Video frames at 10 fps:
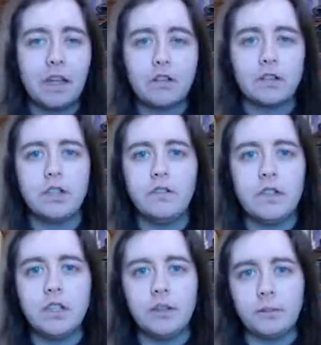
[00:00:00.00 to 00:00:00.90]
bigger on
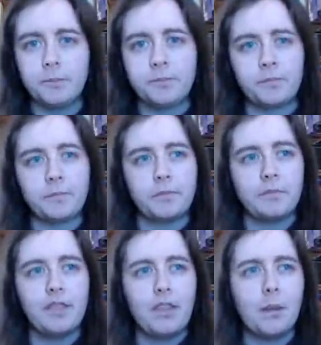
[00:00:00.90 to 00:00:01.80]
2v2.
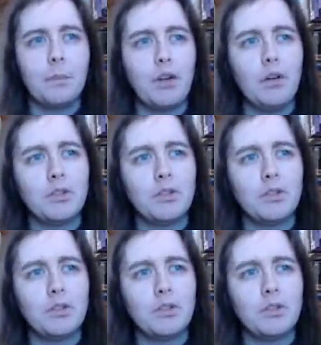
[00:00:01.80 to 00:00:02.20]
But